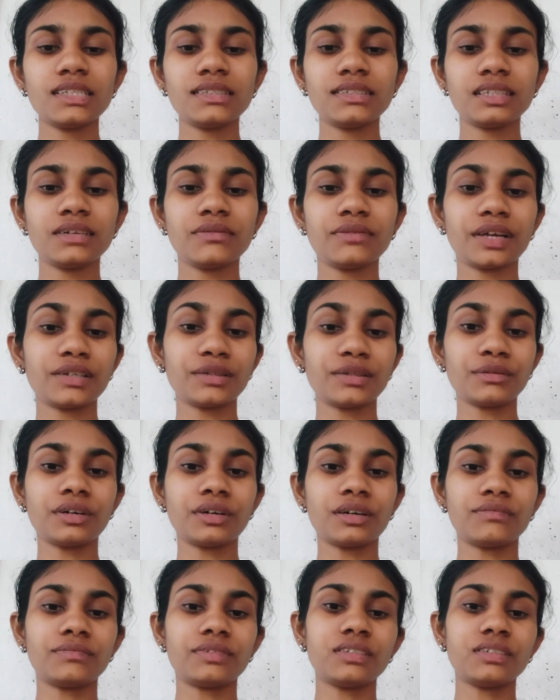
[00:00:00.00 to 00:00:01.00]
easy way to
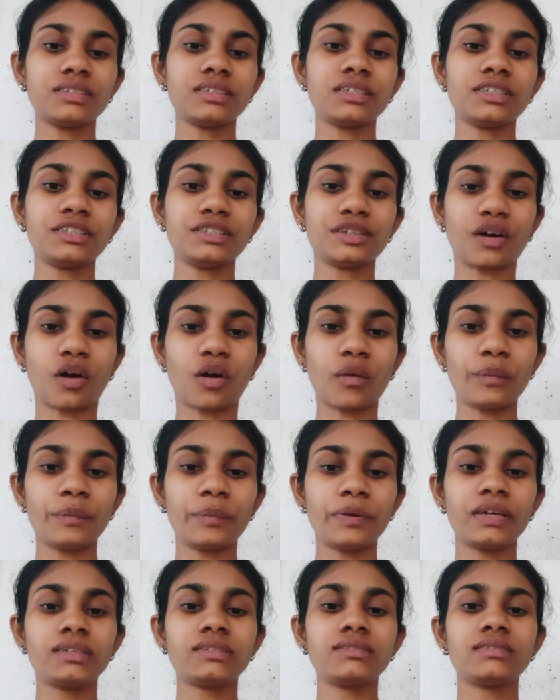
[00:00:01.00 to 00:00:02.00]
convert the
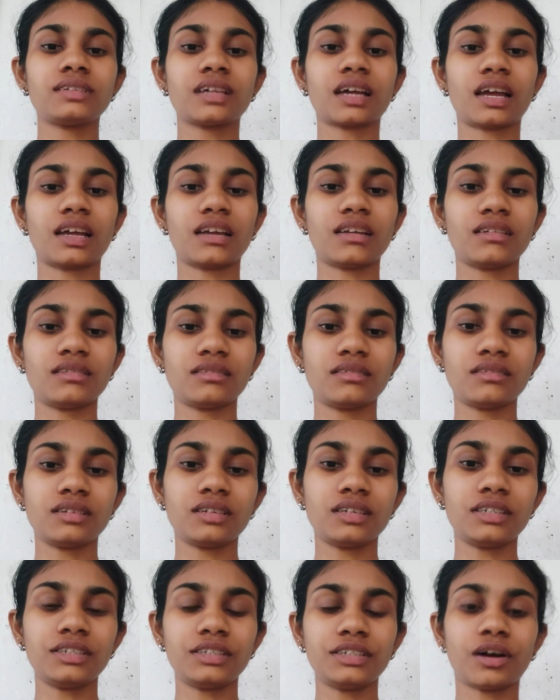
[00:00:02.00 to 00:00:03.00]
topics
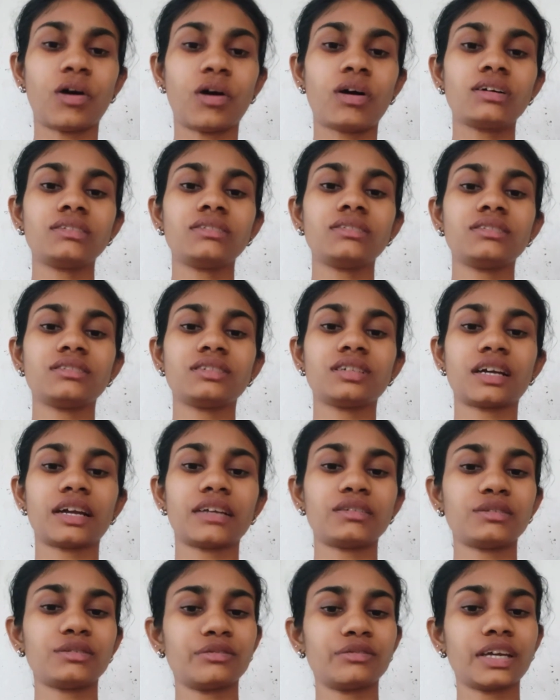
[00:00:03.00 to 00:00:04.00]
and task
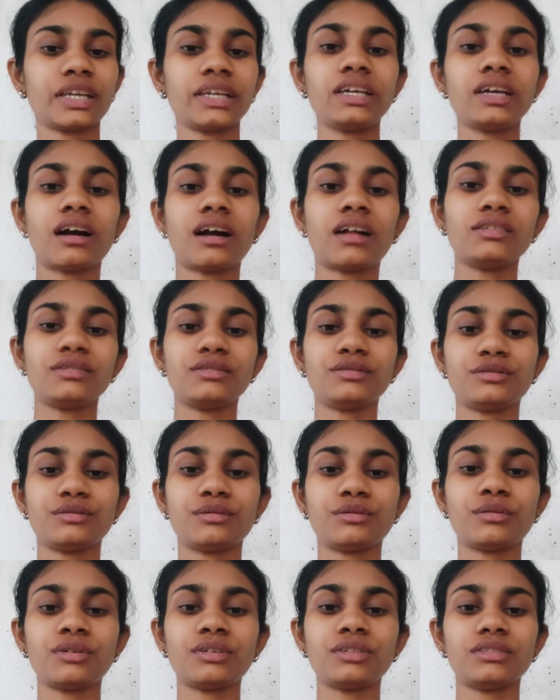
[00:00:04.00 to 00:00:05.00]
and query
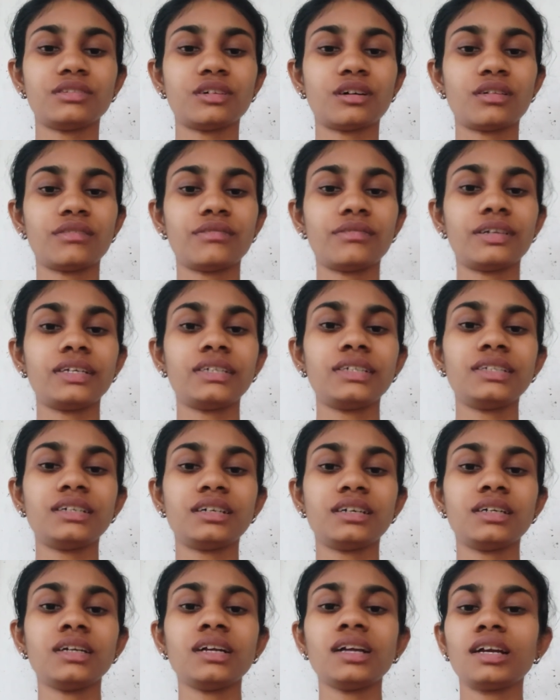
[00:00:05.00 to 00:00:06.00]
also resolve
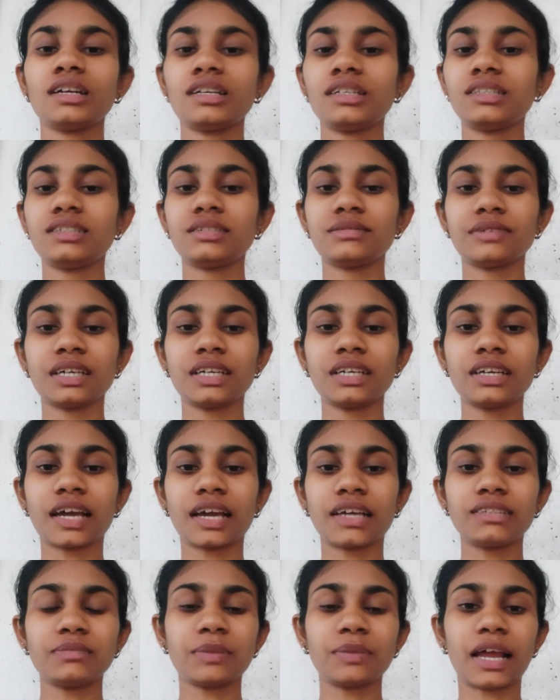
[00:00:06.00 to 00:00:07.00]
it. It's a very
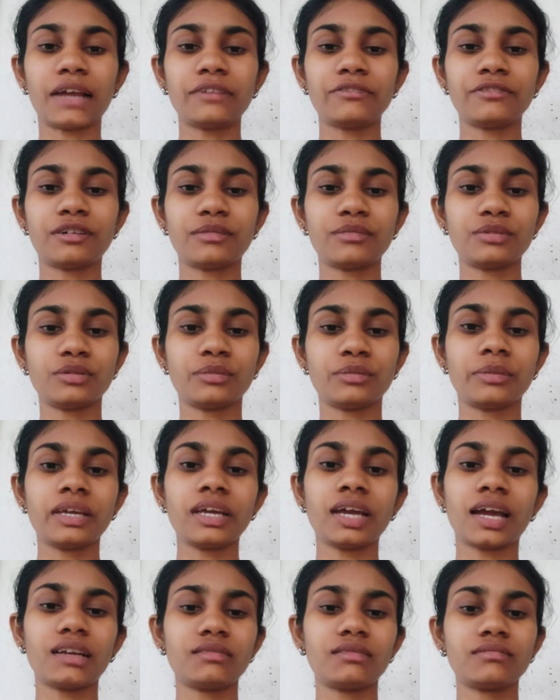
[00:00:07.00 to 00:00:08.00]
nice platform to
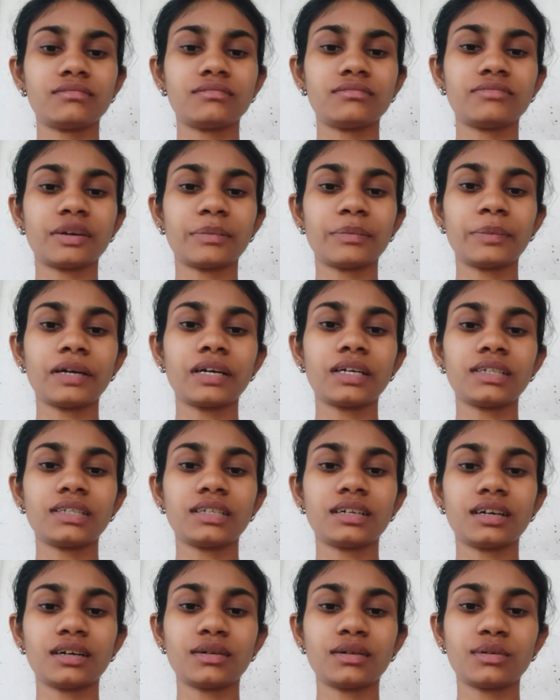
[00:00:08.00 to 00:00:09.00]
me. And
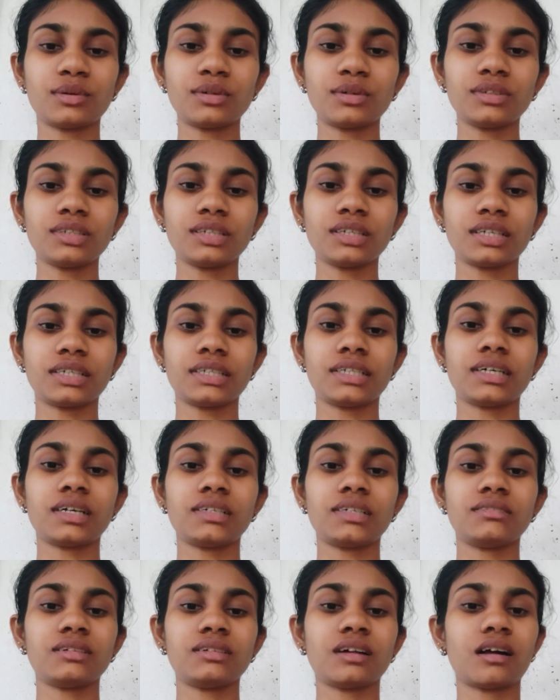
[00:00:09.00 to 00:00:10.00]
Webkata,
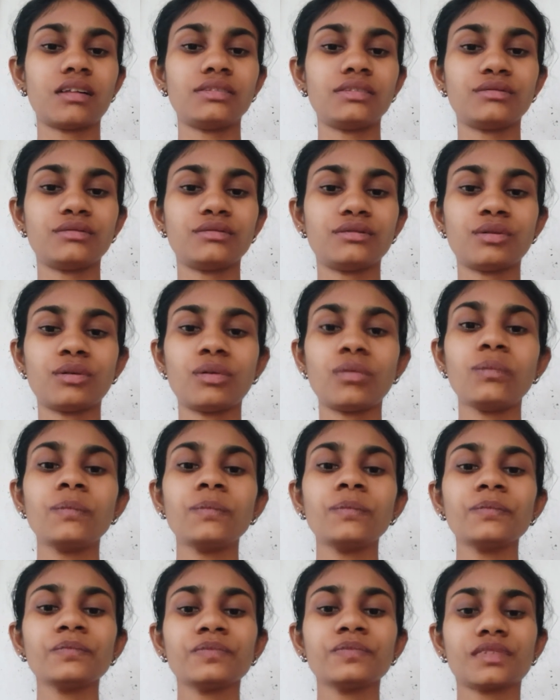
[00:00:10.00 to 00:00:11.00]
Codekata is also
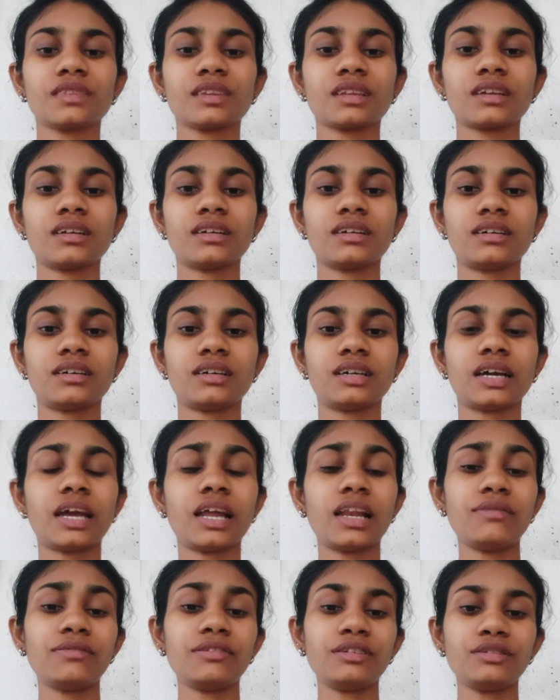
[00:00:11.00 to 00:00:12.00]

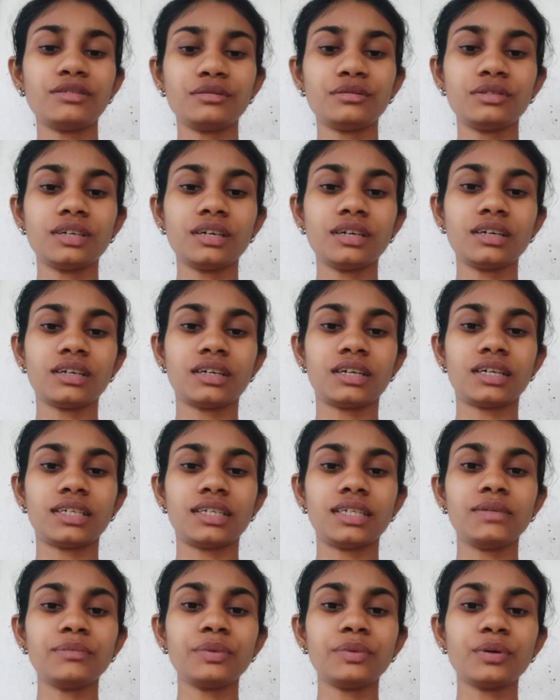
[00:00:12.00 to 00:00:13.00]
helpful to
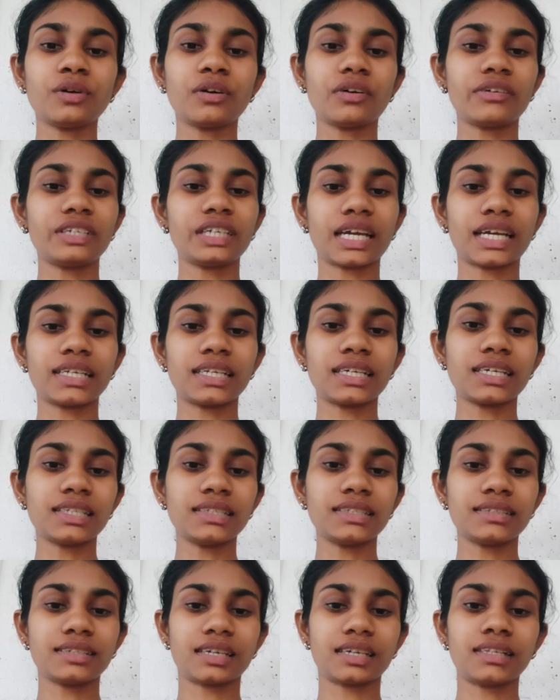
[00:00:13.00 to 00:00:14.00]
the improve our
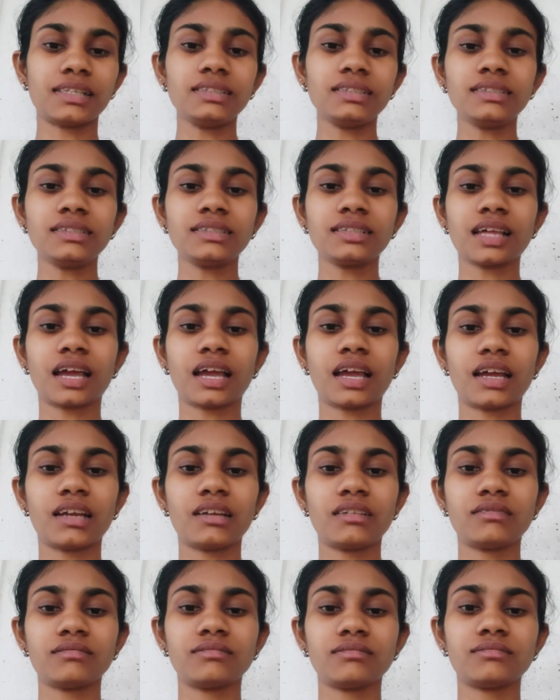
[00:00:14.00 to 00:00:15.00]
technical skills.
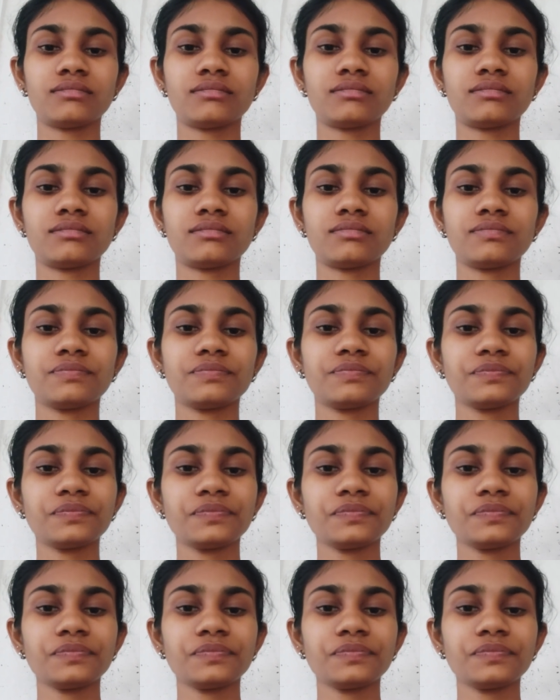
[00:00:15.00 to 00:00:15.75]
And